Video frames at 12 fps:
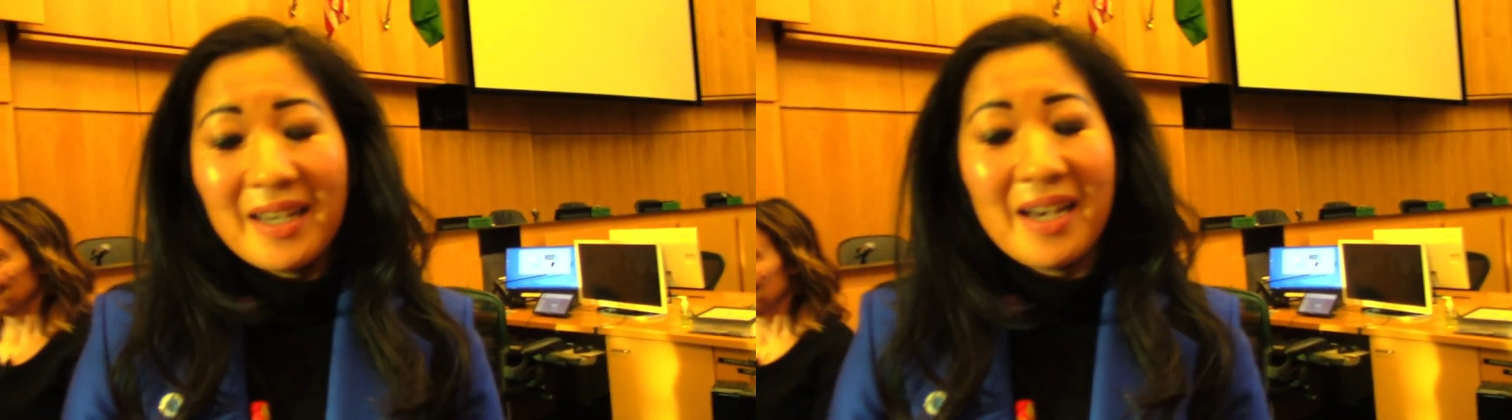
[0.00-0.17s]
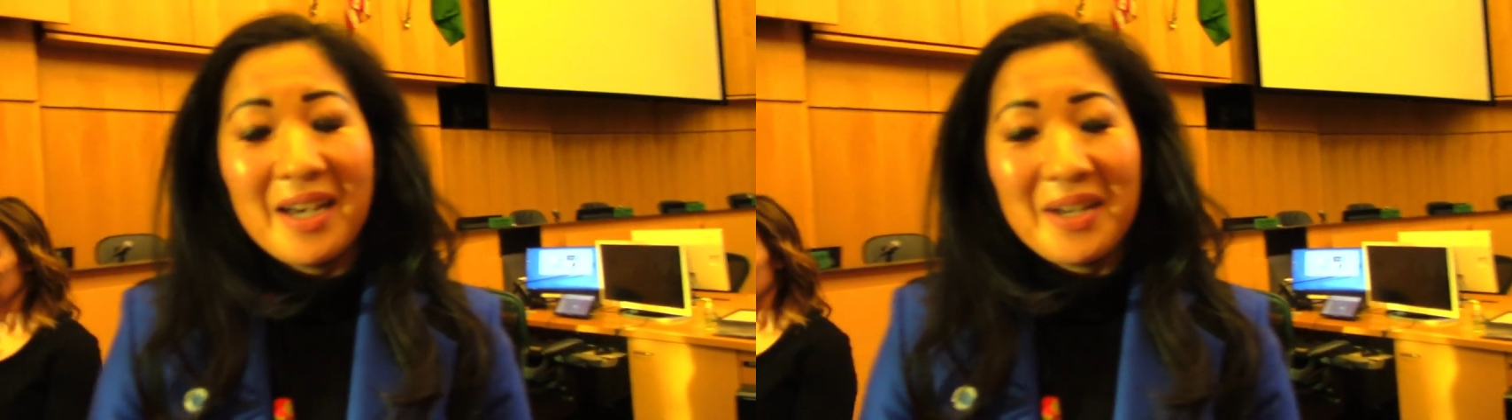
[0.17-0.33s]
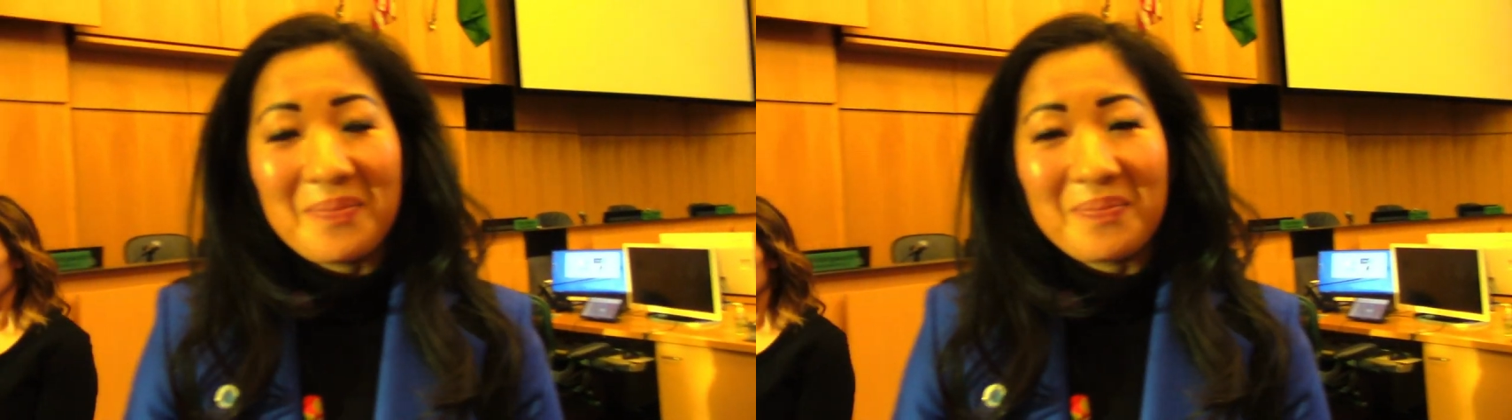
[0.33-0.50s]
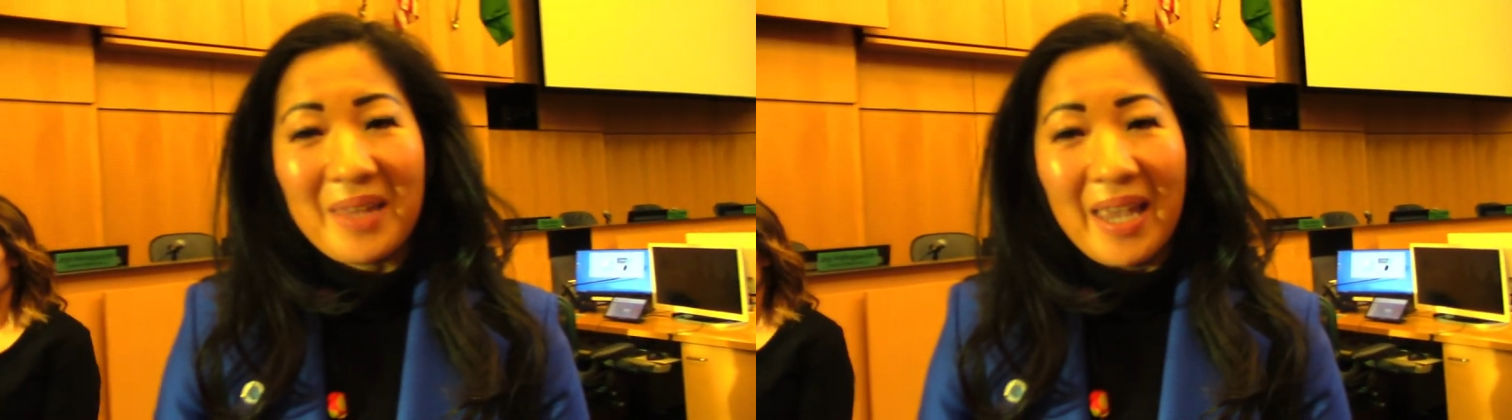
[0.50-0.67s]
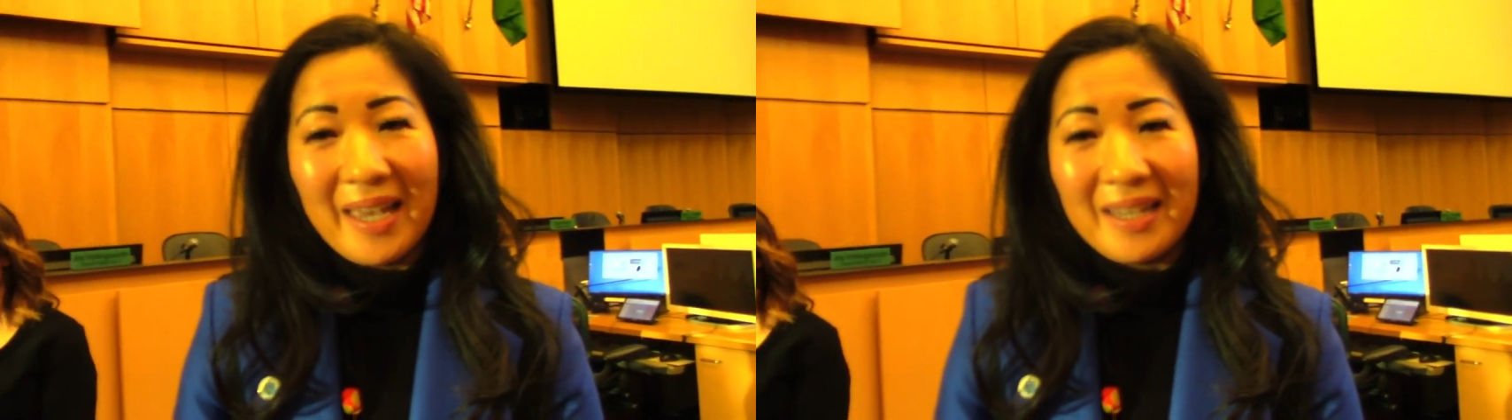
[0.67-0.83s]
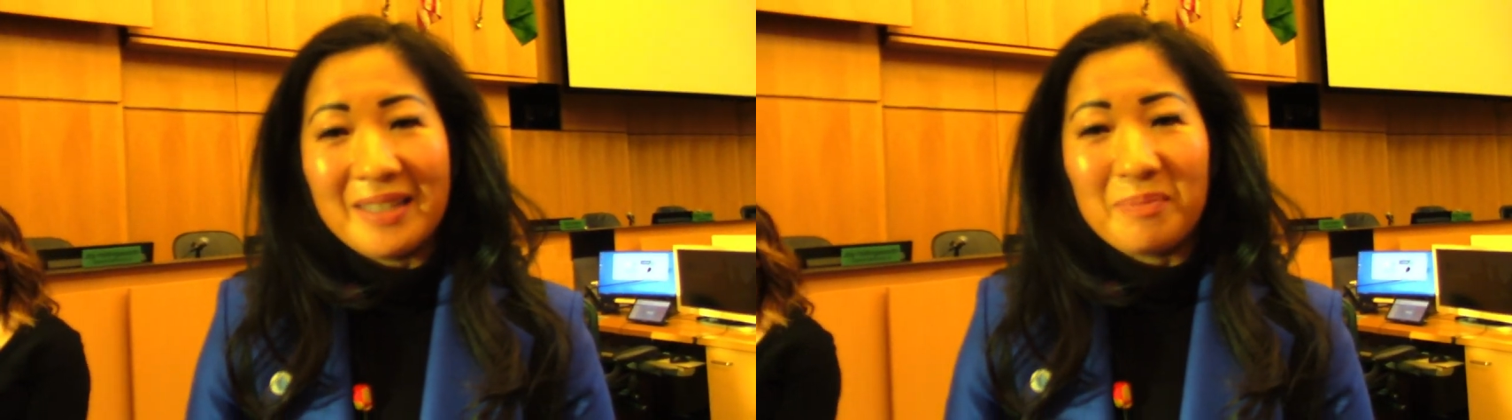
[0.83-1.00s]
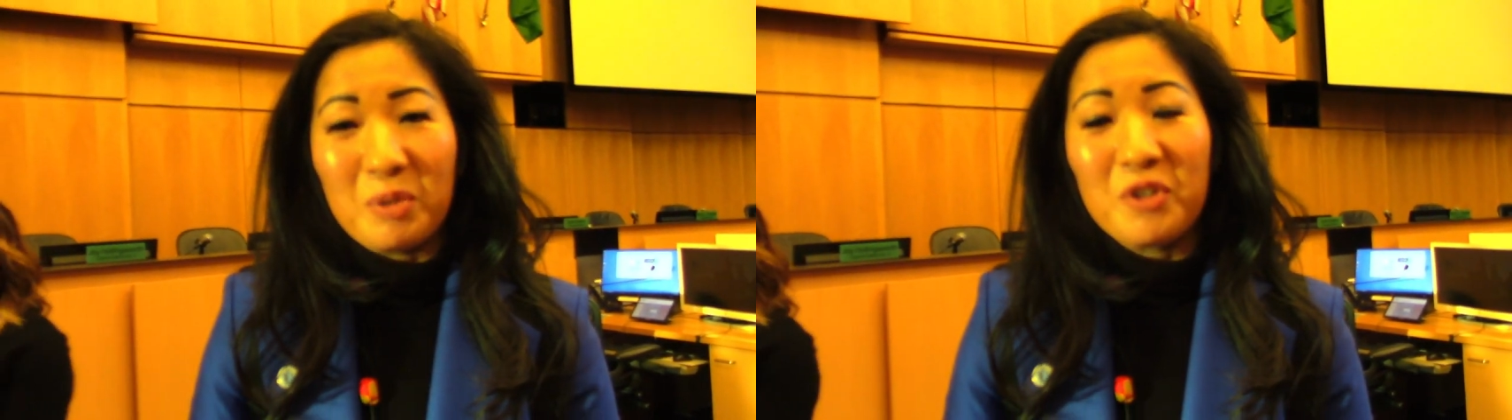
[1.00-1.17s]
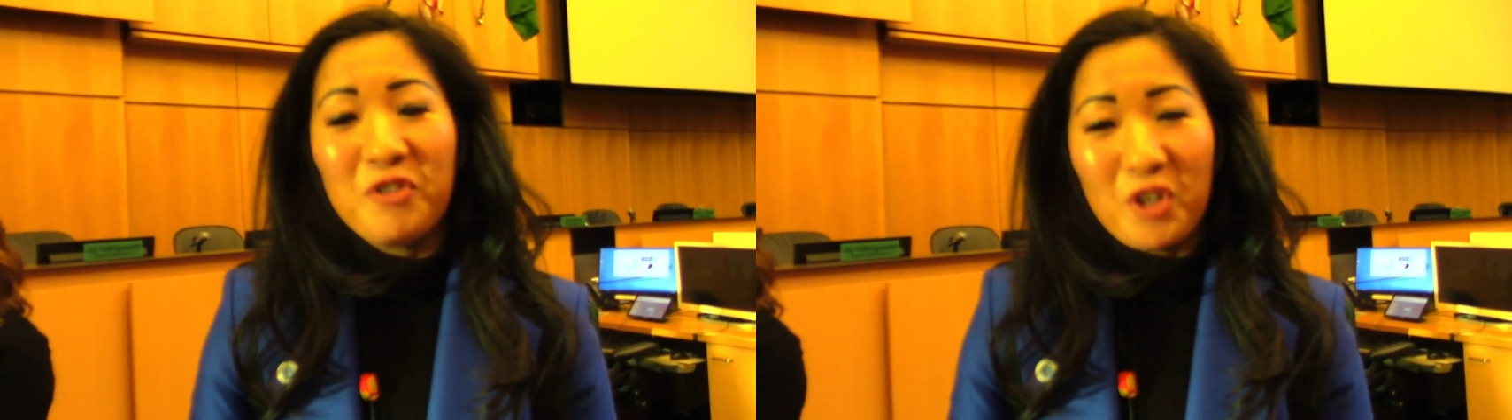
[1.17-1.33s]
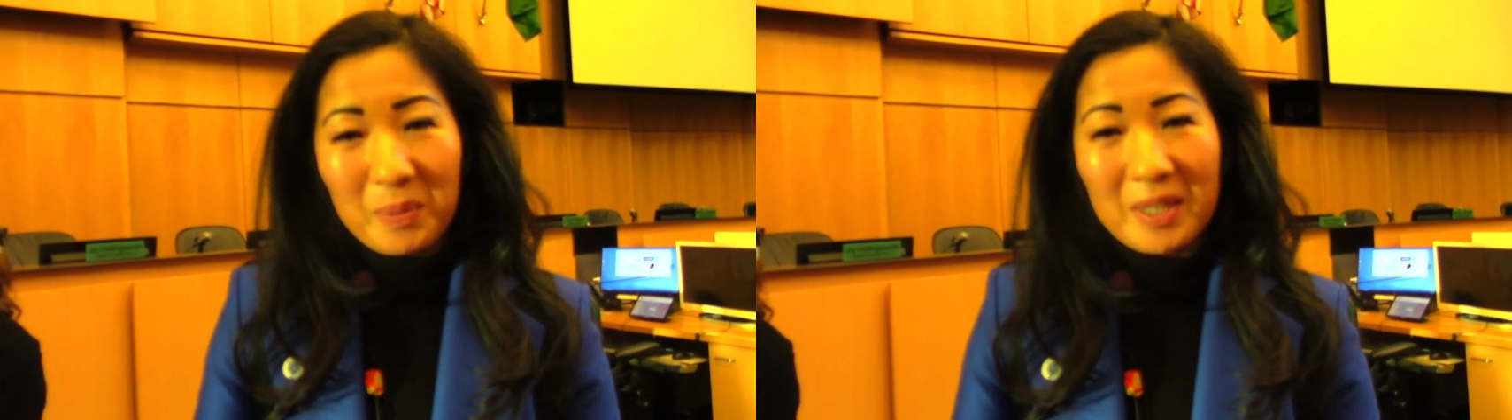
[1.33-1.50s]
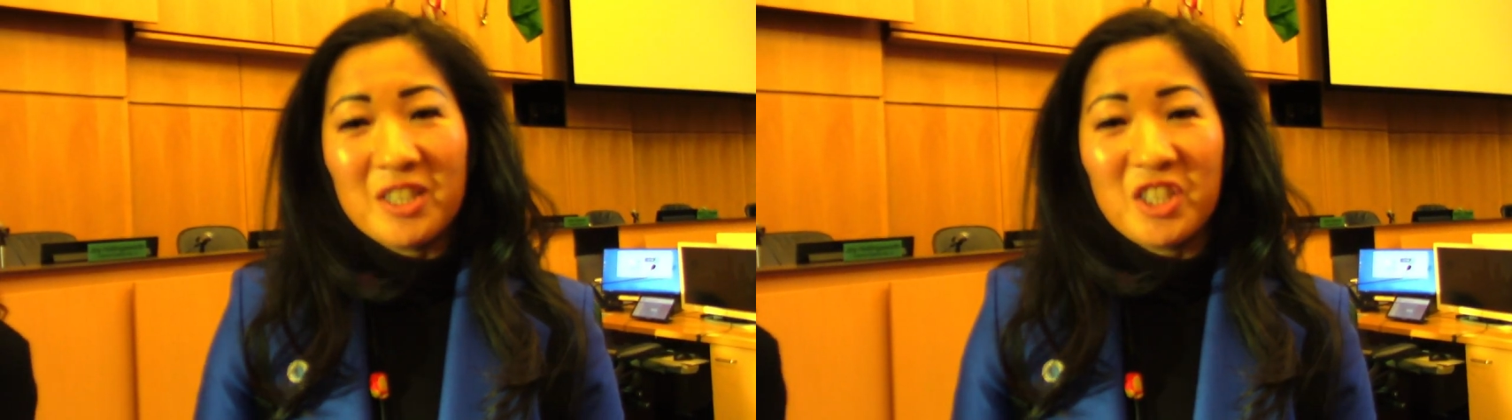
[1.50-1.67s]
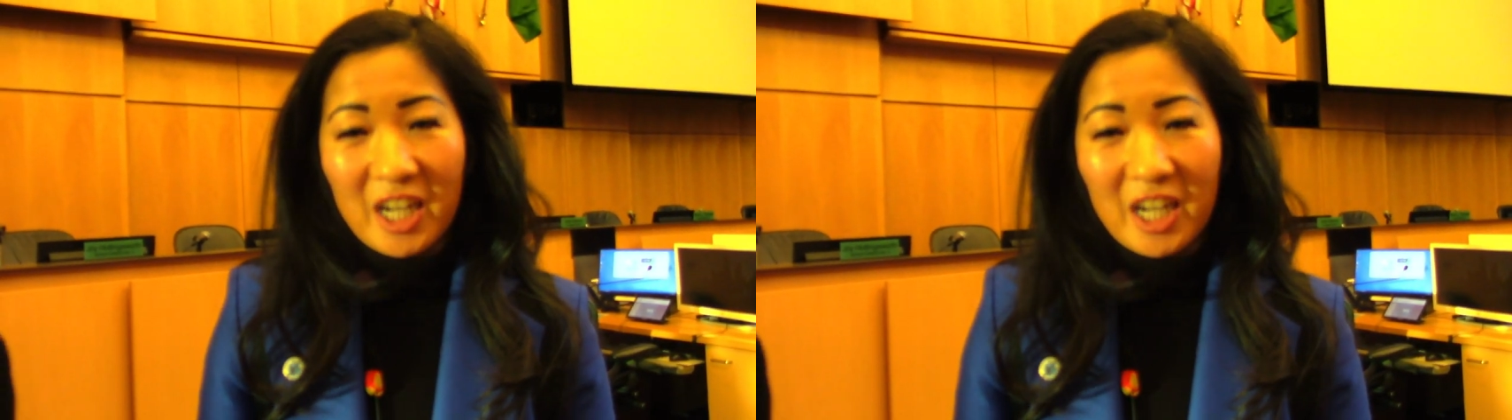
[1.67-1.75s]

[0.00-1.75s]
and performing